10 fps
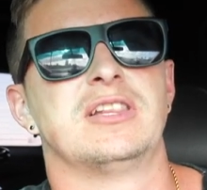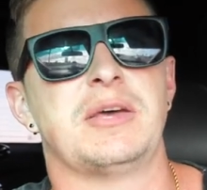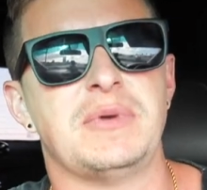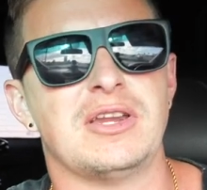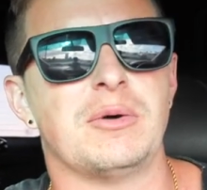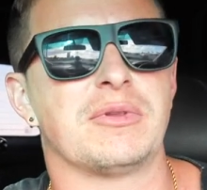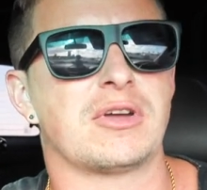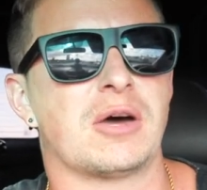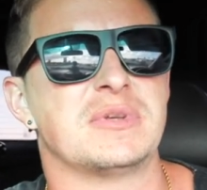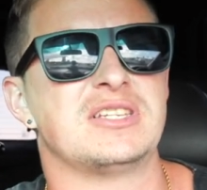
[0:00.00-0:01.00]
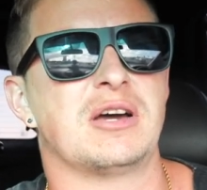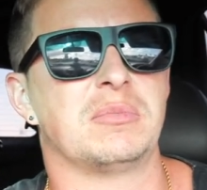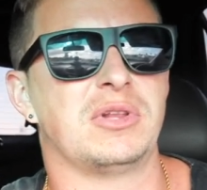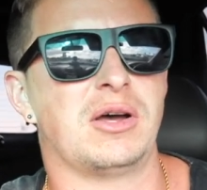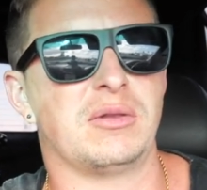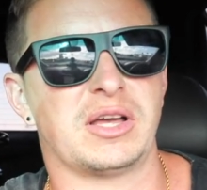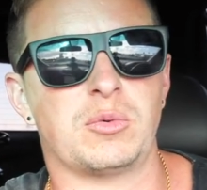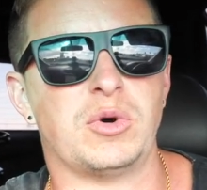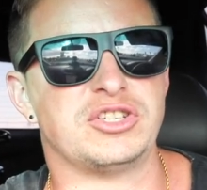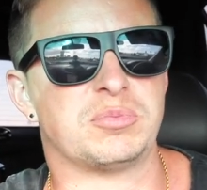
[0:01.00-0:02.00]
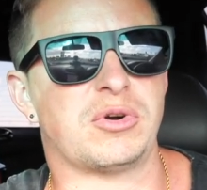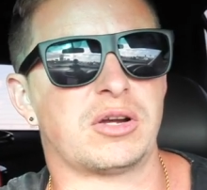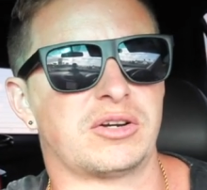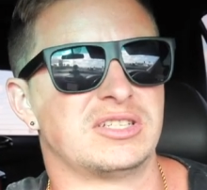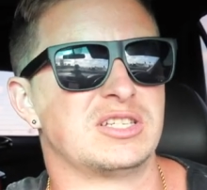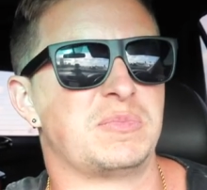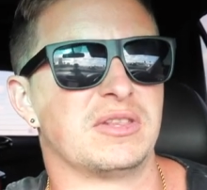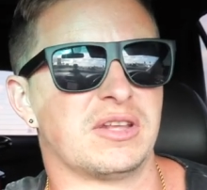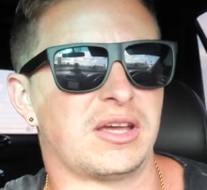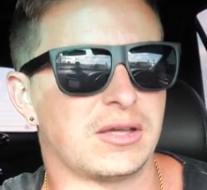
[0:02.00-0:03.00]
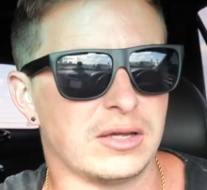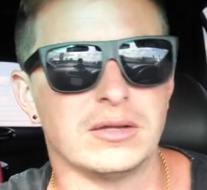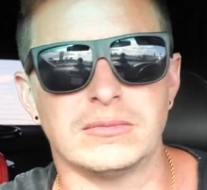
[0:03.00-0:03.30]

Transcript: Let me know in the comments down below, like, what your progress has been like.